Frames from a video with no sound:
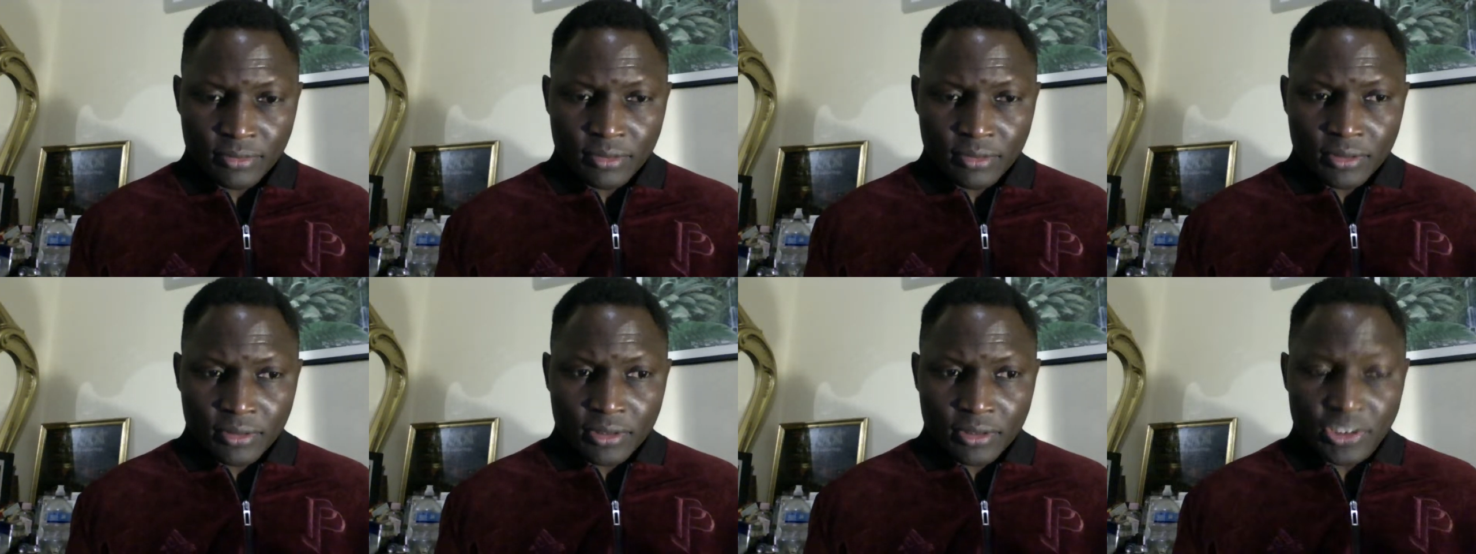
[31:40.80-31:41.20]

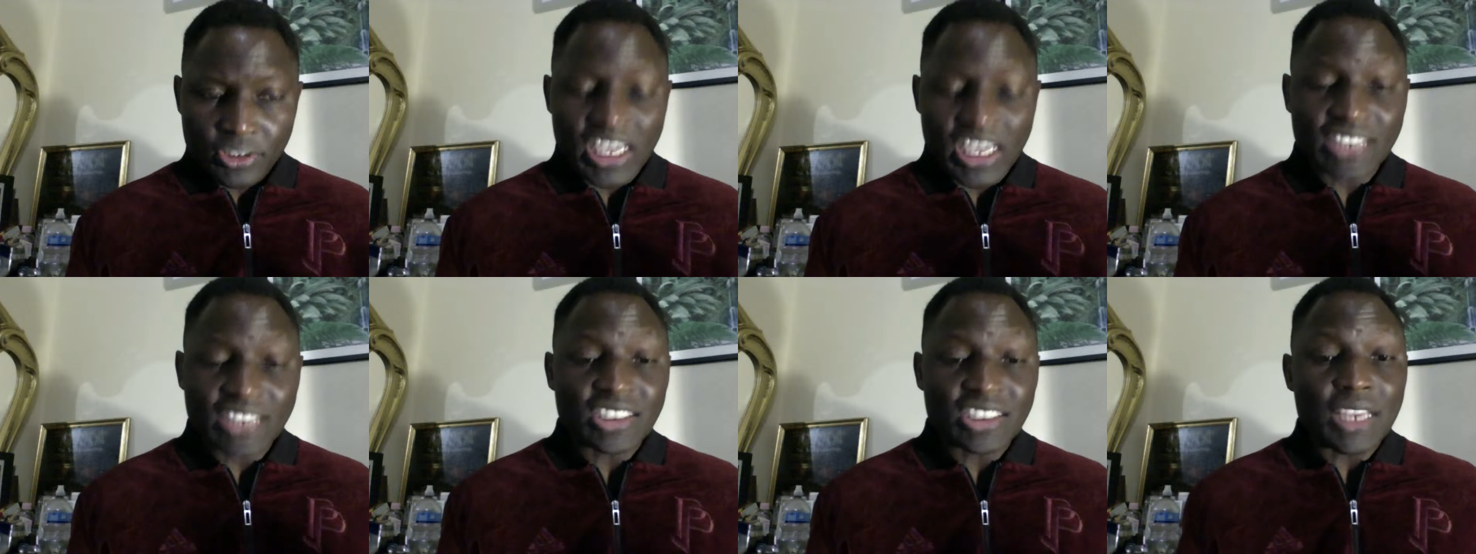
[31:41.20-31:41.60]

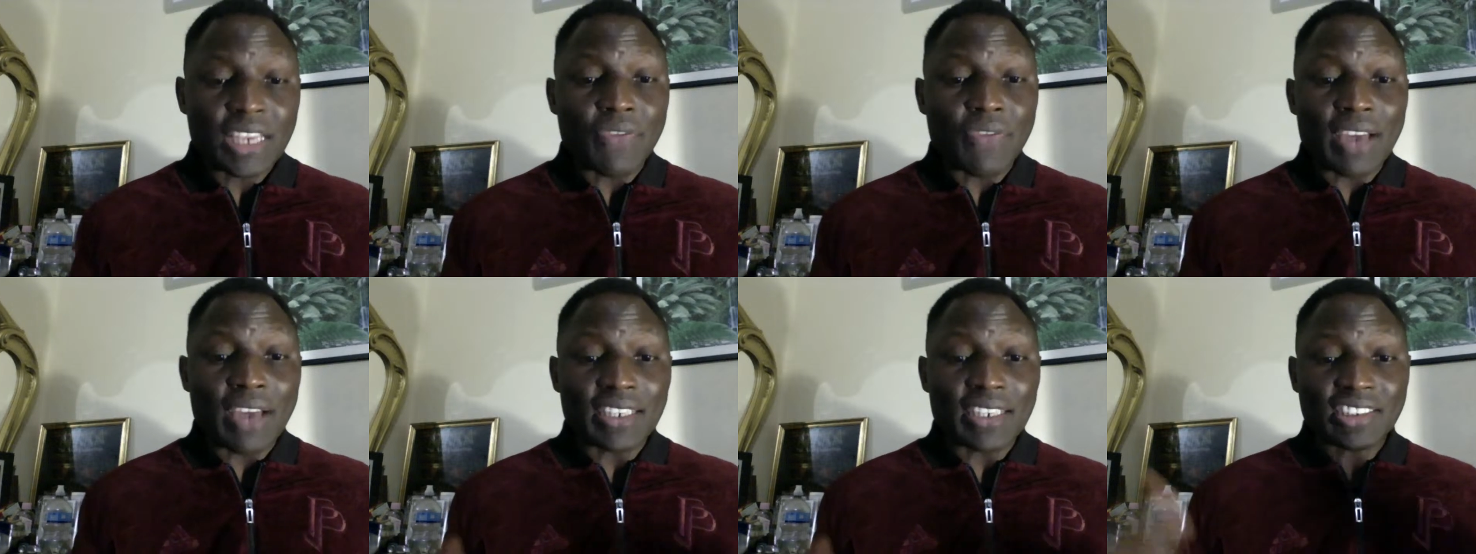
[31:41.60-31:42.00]
Yes, they've
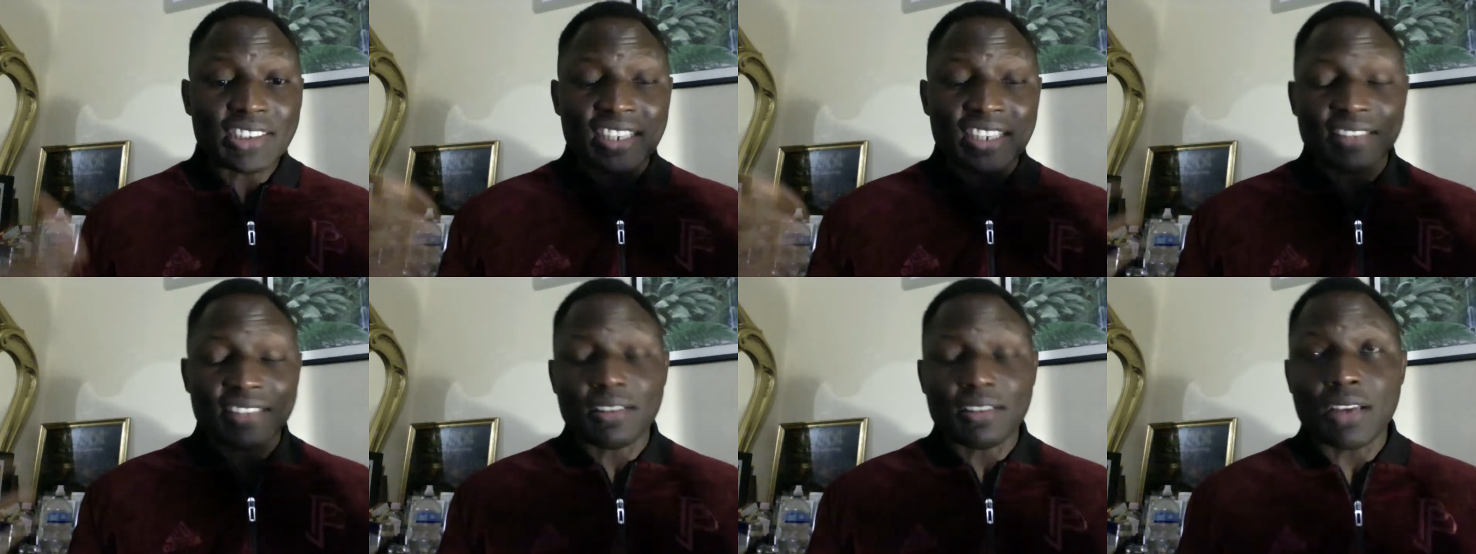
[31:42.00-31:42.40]

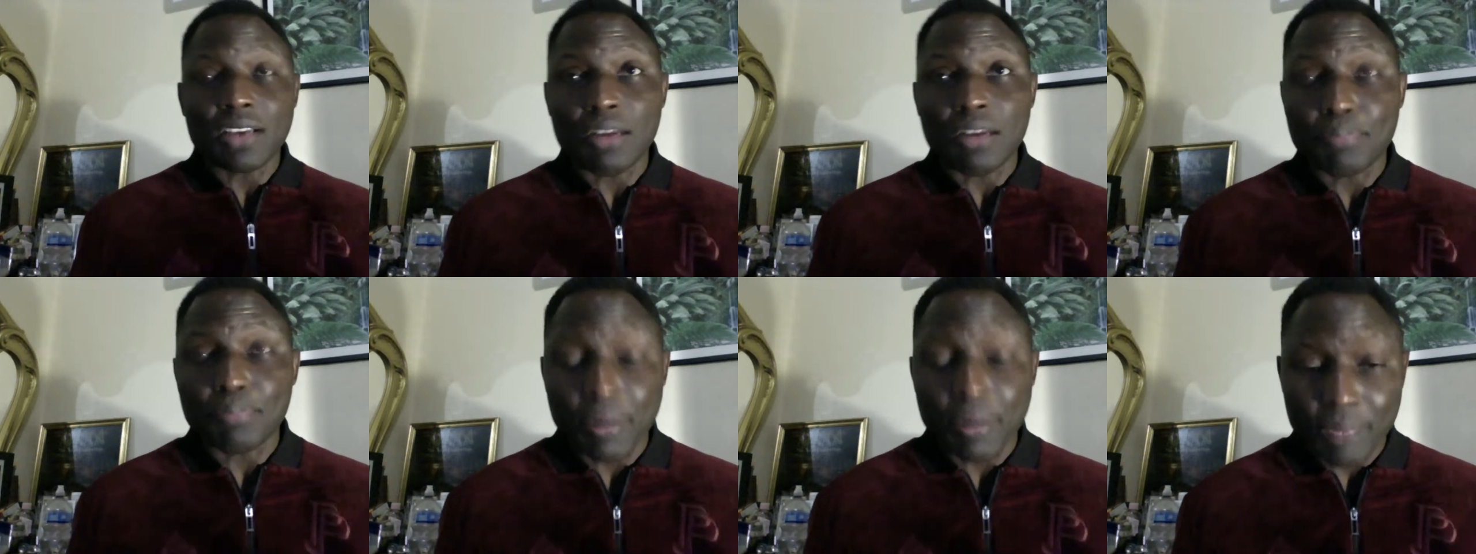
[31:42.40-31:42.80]
arrested
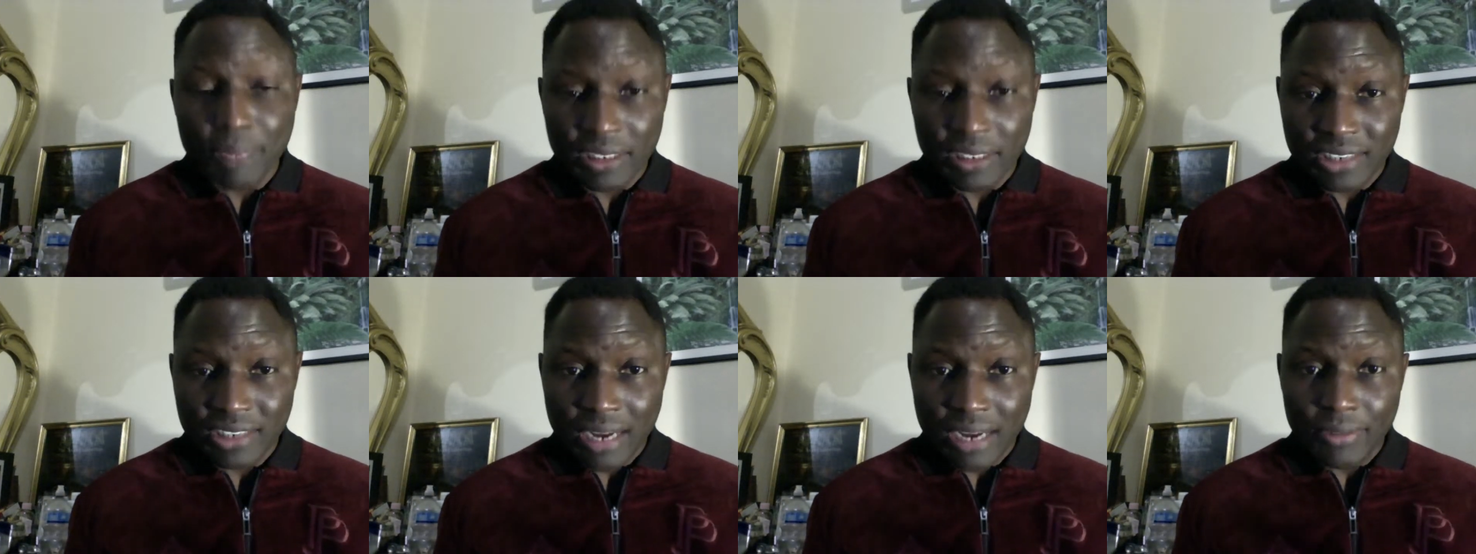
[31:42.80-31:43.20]
Mbemba
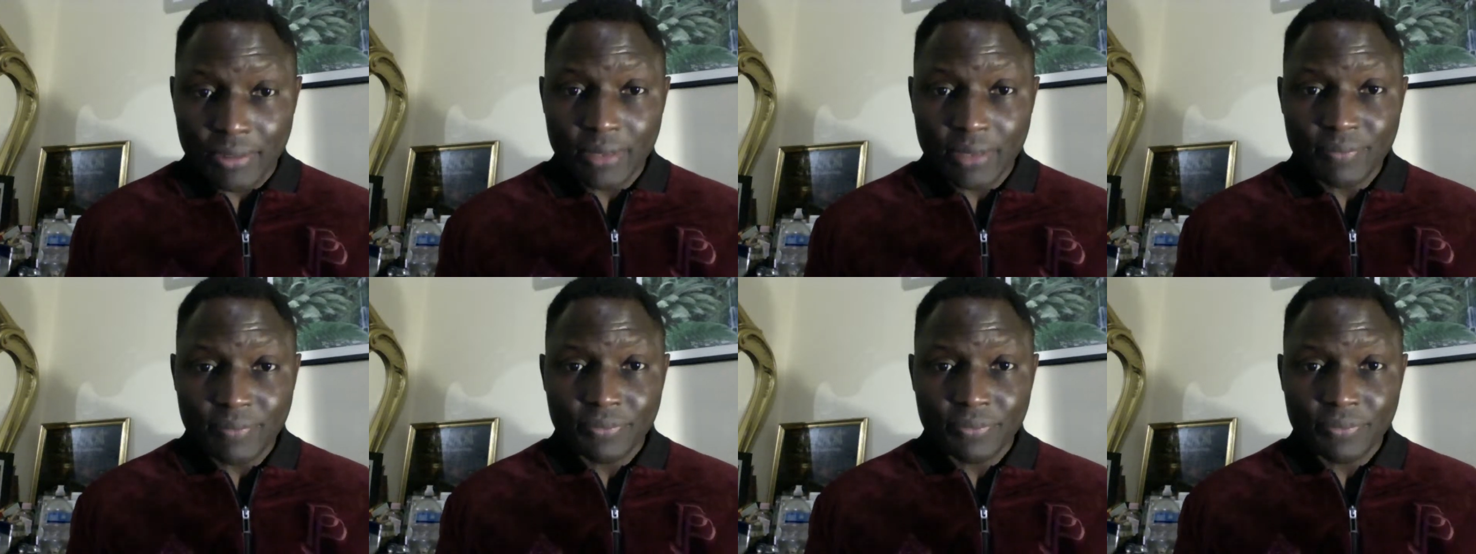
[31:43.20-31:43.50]
Drammeh.